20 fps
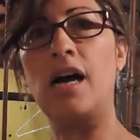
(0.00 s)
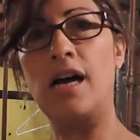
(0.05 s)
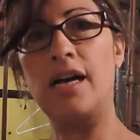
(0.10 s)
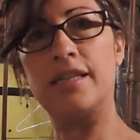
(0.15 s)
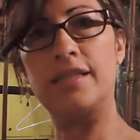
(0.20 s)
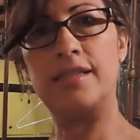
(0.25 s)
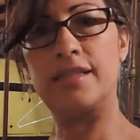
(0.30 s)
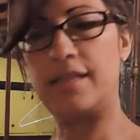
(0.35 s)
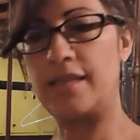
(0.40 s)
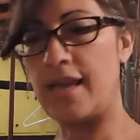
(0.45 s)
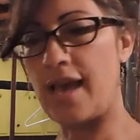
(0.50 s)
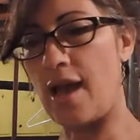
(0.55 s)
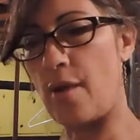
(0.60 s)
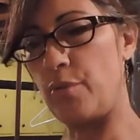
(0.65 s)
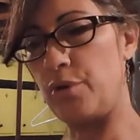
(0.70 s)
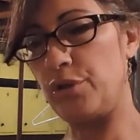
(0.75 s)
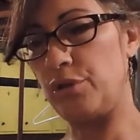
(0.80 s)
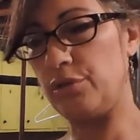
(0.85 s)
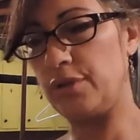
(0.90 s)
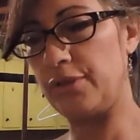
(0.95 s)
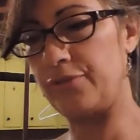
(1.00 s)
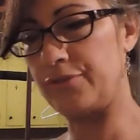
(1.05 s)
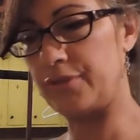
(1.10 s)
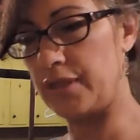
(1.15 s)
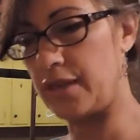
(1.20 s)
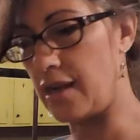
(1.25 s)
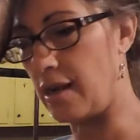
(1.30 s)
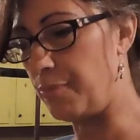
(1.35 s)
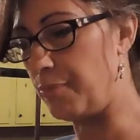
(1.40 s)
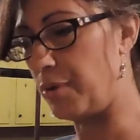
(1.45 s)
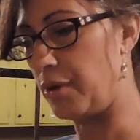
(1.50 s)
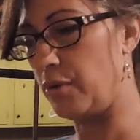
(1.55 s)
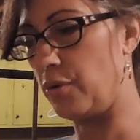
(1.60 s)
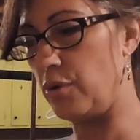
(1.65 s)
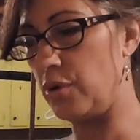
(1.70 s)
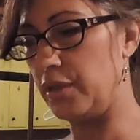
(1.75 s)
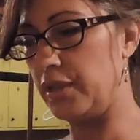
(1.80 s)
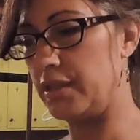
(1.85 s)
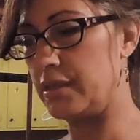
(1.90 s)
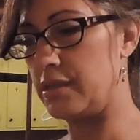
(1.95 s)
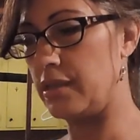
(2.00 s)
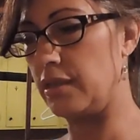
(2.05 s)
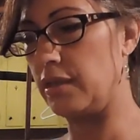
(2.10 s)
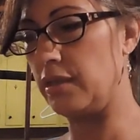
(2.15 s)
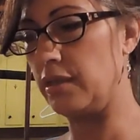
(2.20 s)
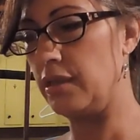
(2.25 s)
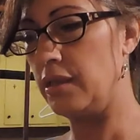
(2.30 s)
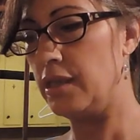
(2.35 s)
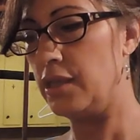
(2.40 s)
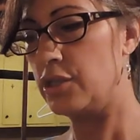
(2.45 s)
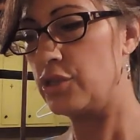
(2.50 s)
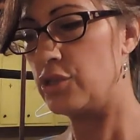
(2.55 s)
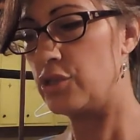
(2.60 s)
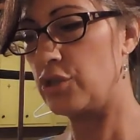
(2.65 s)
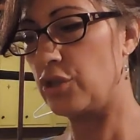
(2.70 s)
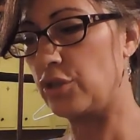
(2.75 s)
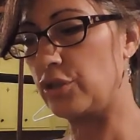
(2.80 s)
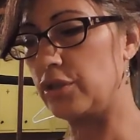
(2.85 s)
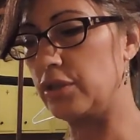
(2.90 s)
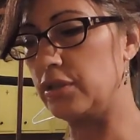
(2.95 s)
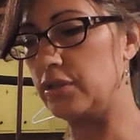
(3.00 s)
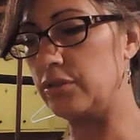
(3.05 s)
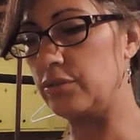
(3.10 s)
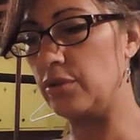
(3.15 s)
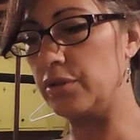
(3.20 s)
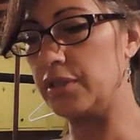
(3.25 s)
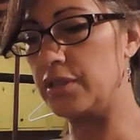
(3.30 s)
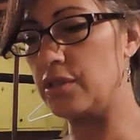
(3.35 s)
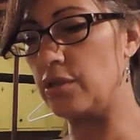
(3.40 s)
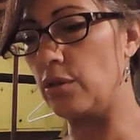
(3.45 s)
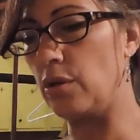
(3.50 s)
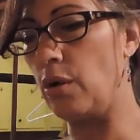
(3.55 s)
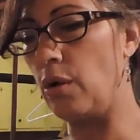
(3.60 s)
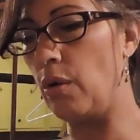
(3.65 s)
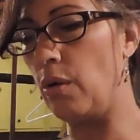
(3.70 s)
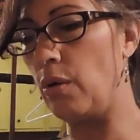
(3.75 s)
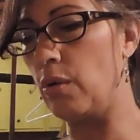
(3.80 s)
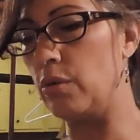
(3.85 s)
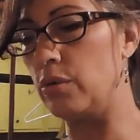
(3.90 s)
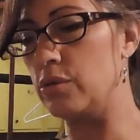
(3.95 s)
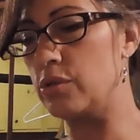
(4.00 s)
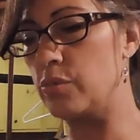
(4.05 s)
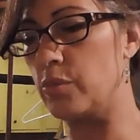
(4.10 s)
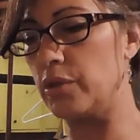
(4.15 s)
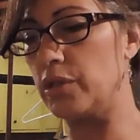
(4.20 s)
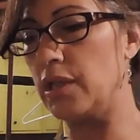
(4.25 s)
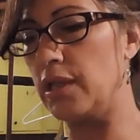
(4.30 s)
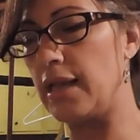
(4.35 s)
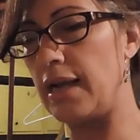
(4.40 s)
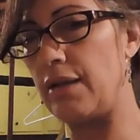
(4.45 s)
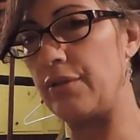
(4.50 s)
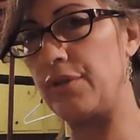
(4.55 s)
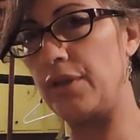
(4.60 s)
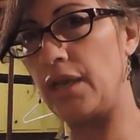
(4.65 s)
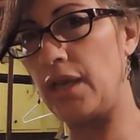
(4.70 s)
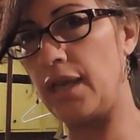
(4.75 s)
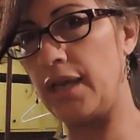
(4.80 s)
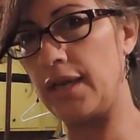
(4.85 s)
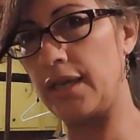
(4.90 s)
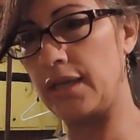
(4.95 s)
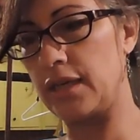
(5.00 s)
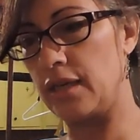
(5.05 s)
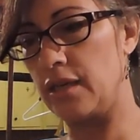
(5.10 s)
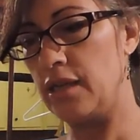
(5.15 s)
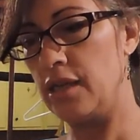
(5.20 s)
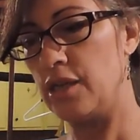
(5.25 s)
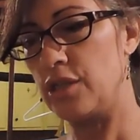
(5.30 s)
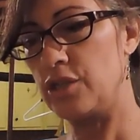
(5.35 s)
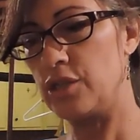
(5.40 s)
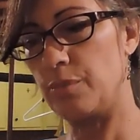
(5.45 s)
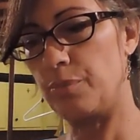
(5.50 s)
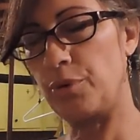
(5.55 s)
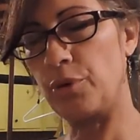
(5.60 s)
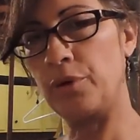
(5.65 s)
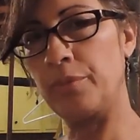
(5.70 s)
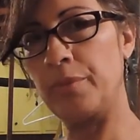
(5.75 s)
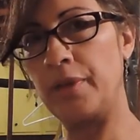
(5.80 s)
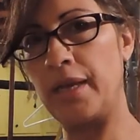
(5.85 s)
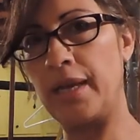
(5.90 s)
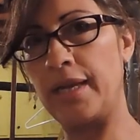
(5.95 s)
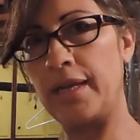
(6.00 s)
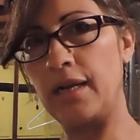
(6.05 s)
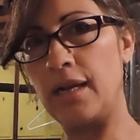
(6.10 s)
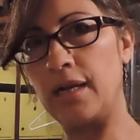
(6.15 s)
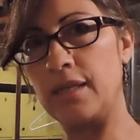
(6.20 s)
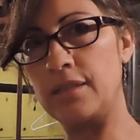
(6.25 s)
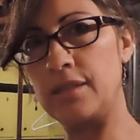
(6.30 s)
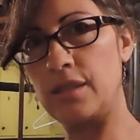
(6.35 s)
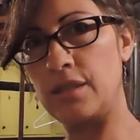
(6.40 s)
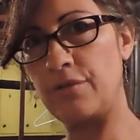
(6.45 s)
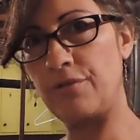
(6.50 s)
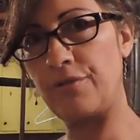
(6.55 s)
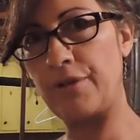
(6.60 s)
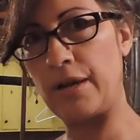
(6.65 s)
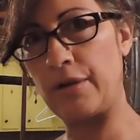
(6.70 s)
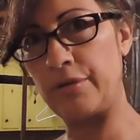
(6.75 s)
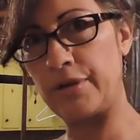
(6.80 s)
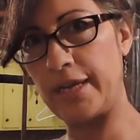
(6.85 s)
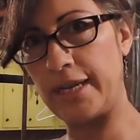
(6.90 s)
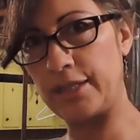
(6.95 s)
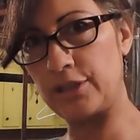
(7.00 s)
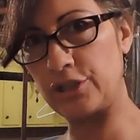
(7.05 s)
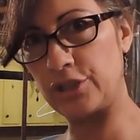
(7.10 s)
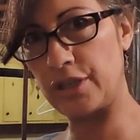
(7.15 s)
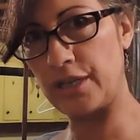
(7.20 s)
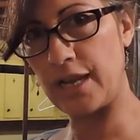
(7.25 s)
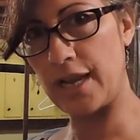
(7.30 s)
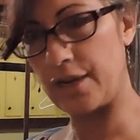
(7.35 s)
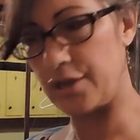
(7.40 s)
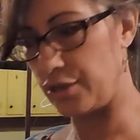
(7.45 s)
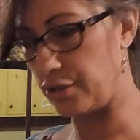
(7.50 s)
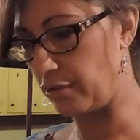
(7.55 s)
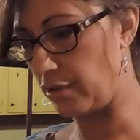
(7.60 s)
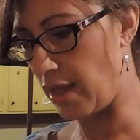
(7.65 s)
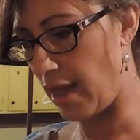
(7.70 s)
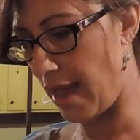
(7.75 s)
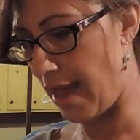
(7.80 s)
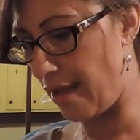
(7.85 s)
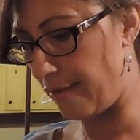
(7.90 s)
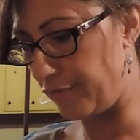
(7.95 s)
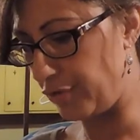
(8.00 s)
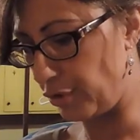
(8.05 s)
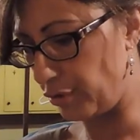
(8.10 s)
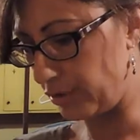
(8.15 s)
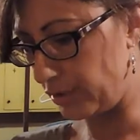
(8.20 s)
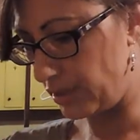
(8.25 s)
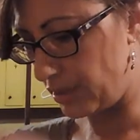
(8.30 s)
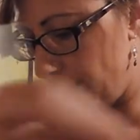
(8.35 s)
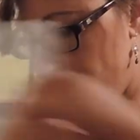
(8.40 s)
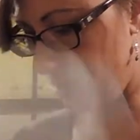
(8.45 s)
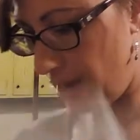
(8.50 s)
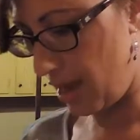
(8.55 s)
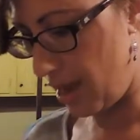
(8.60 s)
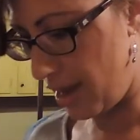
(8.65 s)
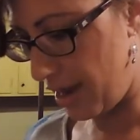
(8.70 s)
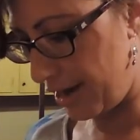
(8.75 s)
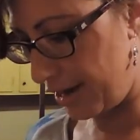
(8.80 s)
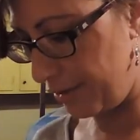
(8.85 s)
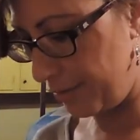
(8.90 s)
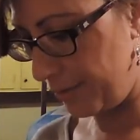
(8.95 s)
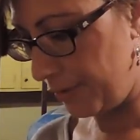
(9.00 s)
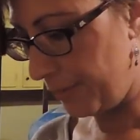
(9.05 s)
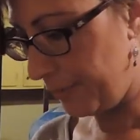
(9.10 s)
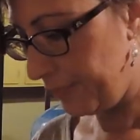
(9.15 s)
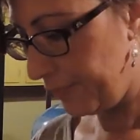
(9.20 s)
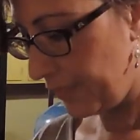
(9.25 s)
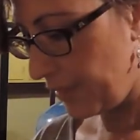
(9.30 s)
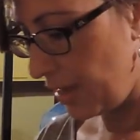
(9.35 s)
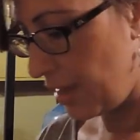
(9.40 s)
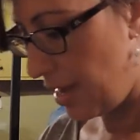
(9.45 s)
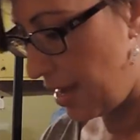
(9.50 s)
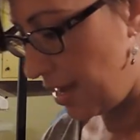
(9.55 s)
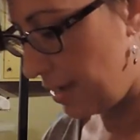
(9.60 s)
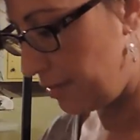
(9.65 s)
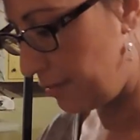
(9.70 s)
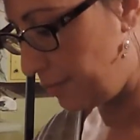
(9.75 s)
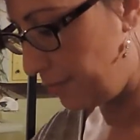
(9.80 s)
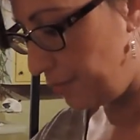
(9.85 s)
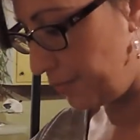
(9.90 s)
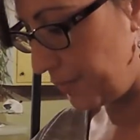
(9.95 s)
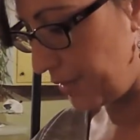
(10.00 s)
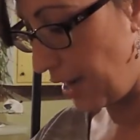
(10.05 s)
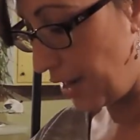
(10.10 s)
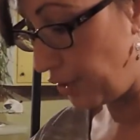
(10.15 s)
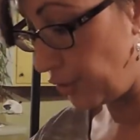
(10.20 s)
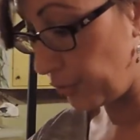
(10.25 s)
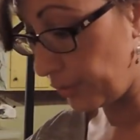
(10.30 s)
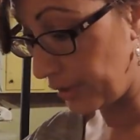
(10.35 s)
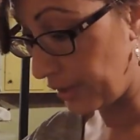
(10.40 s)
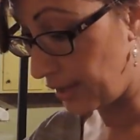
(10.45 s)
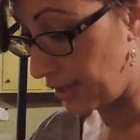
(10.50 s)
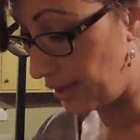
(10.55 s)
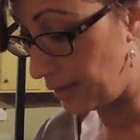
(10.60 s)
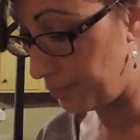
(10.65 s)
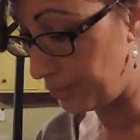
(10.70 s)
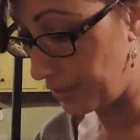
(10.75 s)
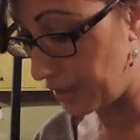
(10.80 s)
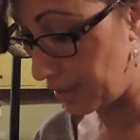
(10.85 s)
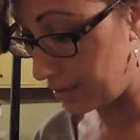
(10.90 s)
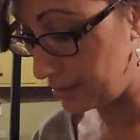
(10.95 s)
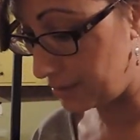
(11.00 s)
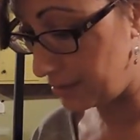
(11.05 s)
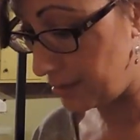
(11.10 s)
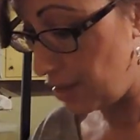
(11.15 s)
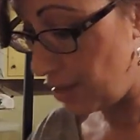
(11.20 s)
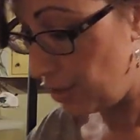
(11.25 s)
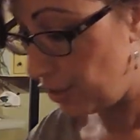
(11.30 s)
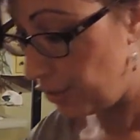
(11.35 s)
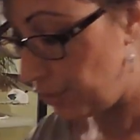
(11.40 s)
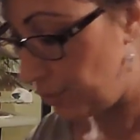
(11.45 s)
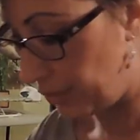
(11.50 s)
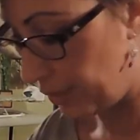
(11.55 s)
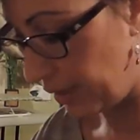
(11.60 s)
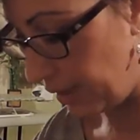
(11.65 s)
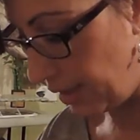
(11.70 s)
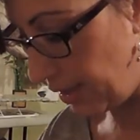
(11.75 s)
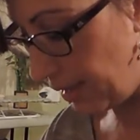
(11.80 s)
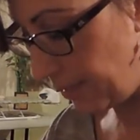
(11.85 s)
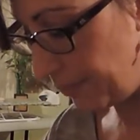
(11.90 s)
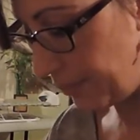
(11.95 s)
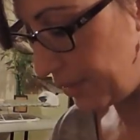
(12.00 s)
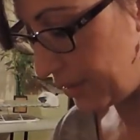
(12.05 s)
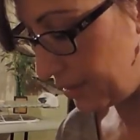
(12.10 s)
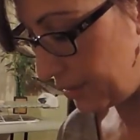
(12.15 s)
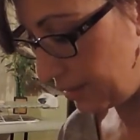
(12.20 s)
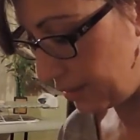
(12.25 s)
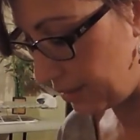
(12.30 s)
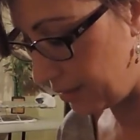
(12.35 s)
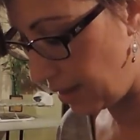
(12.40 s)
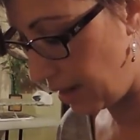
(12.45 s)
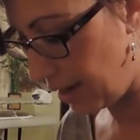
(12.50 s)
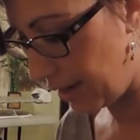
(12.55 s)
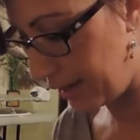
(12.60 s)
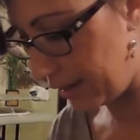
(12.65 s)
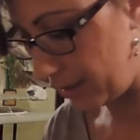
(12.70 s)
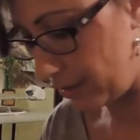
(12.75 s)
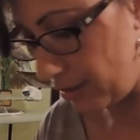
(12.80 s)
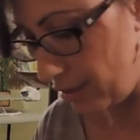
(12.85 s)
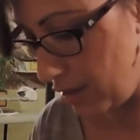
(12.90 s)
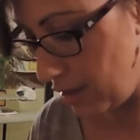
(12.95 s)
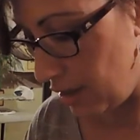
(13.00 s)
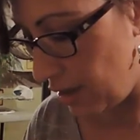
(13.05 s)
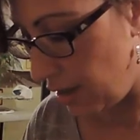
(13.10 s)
onto that. When you lift it up, all these little circles, all these little holes will allow the ink to permeate onto the foundation, and you'll have your design. And then you can keep this. You can keep this design.